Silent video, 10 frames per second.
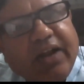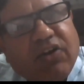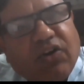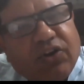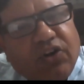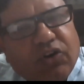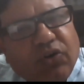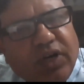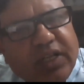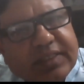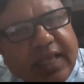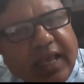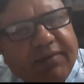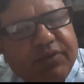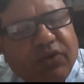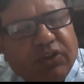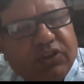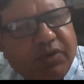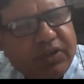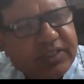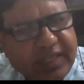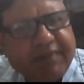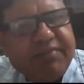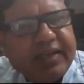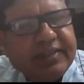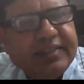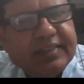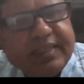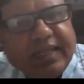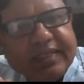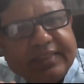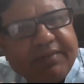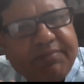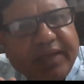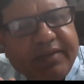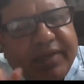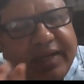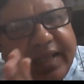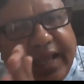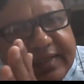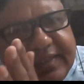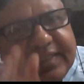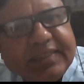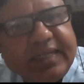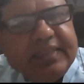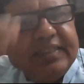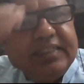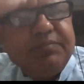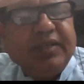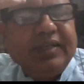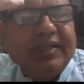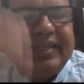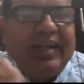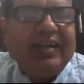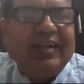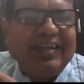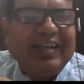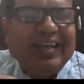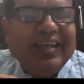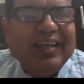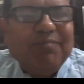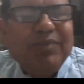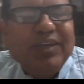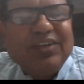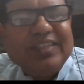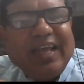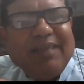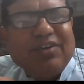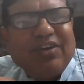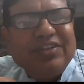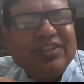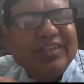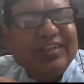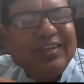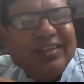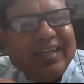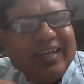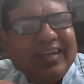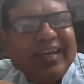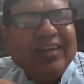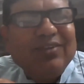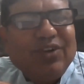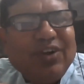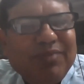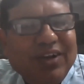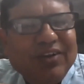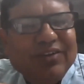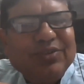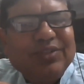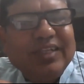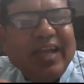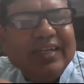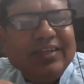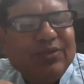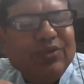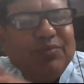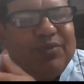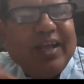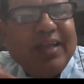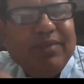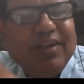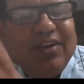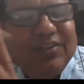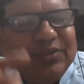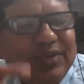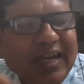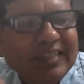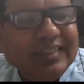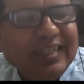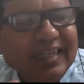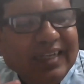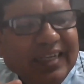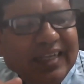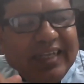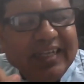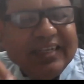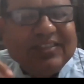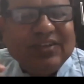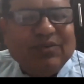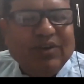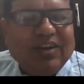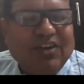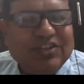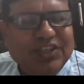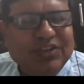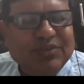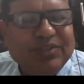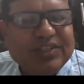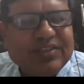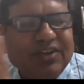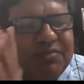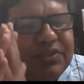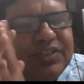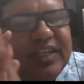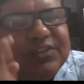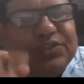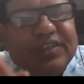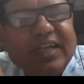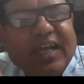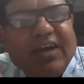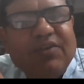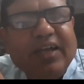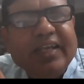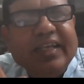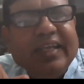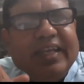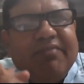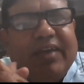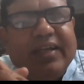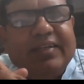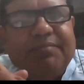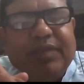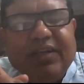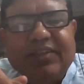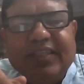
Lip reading: And not only self-growth, but self-existence, that my very existence is being killed because I am considered that I do not belong to the right group or I belong to another. So we'll continue this conversation. Now I invite Minati.